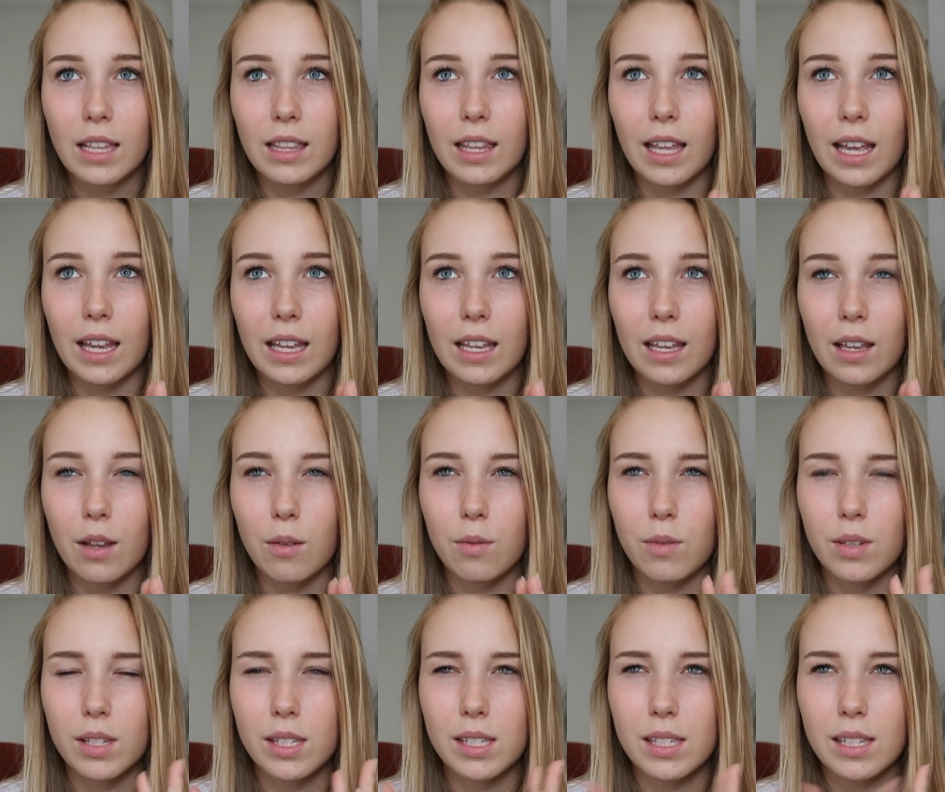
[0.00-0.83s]
Like it
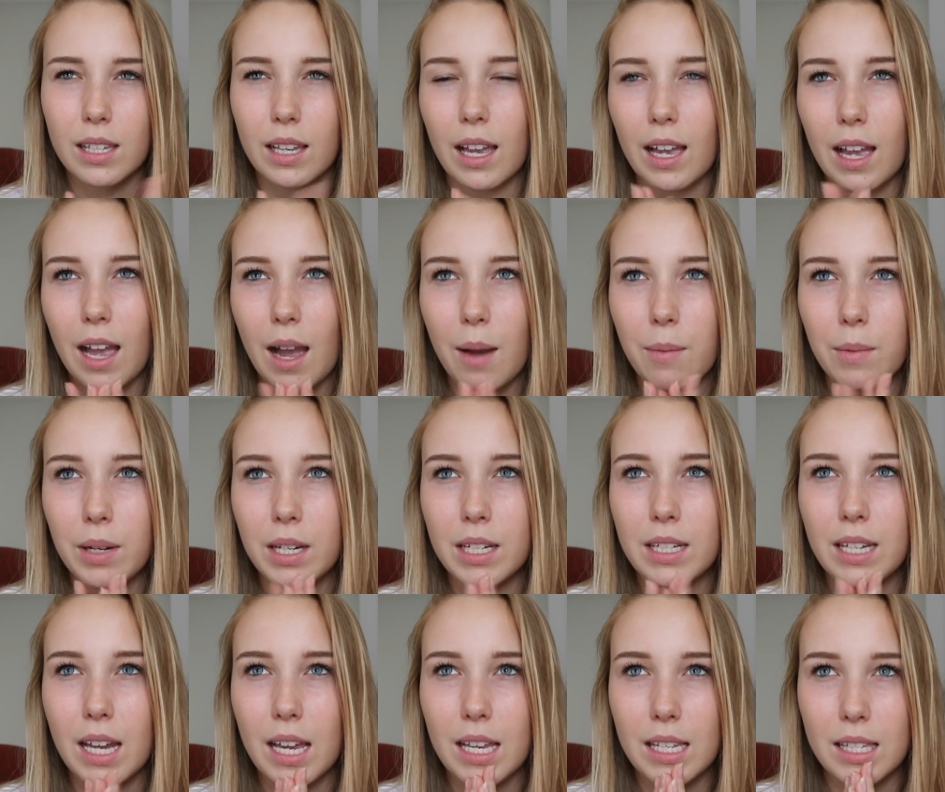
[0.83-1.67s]
was how
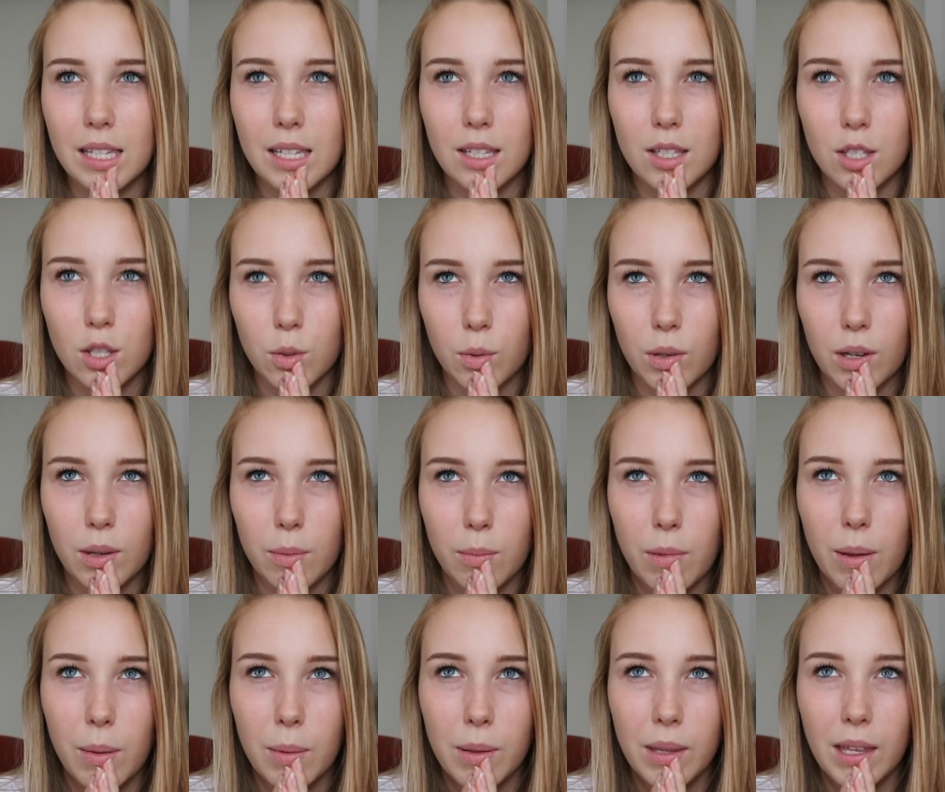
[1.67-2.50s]
many days into it?
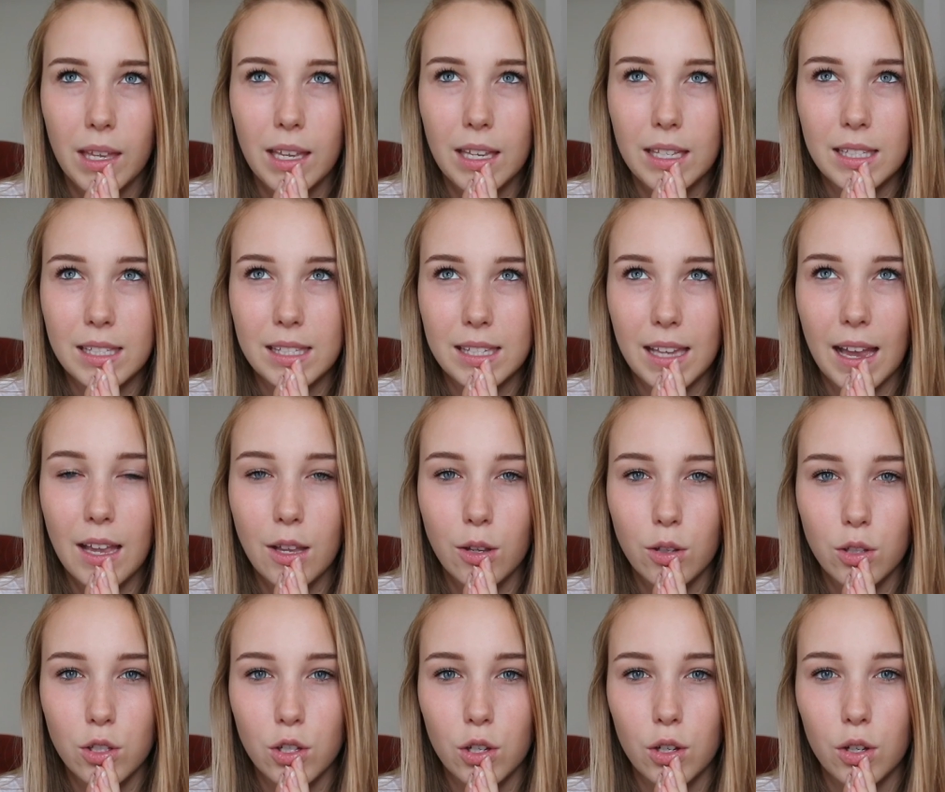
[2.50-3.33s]
Maybe like a
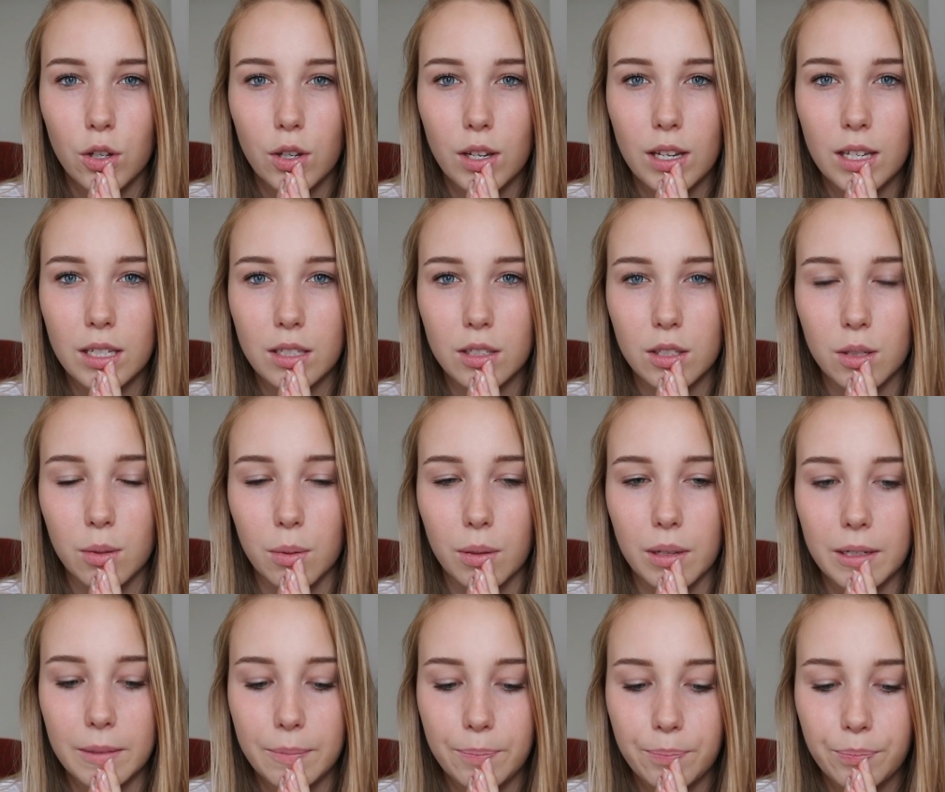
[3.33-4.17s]
day or two into
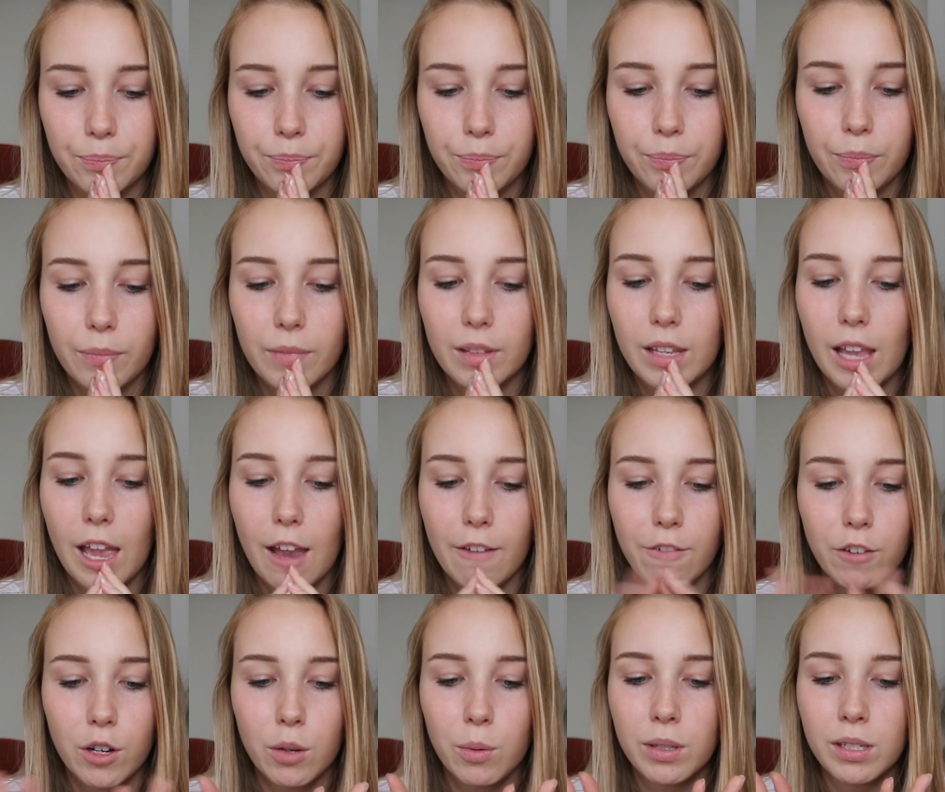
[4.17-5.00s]
it.
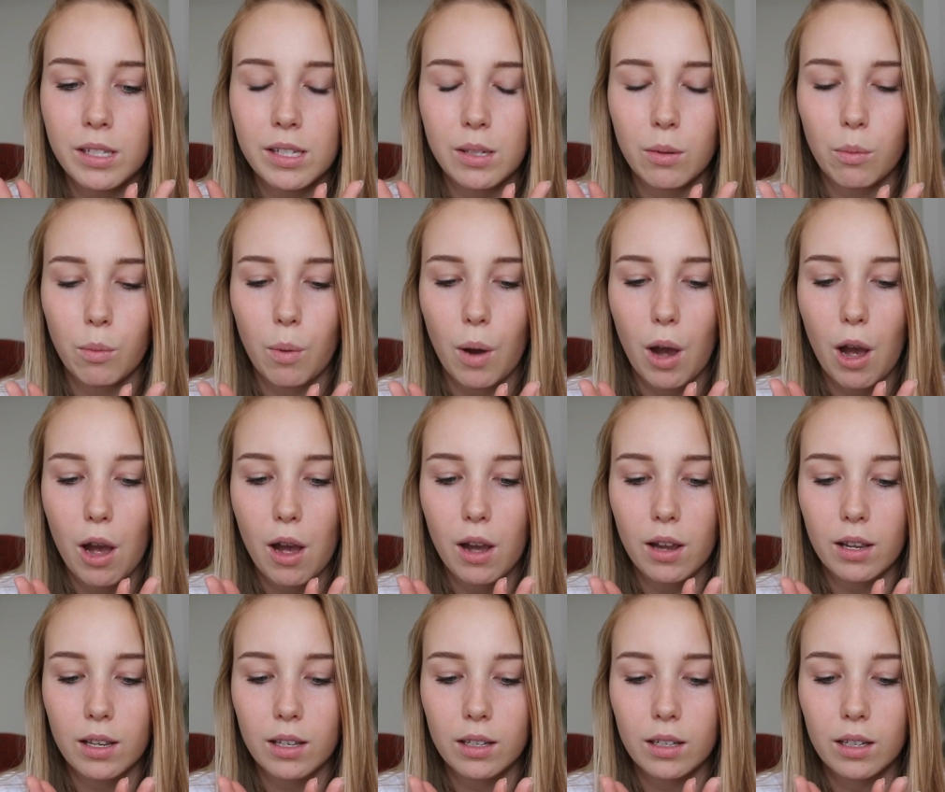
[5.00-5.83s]
Everyone's at
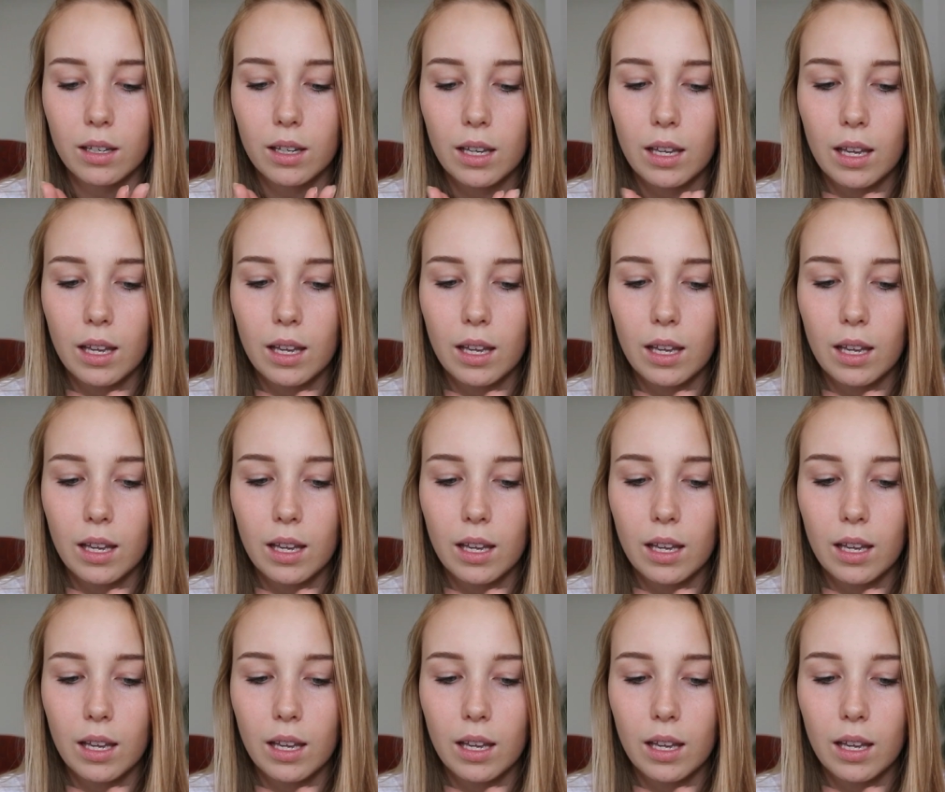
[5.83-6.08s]
work.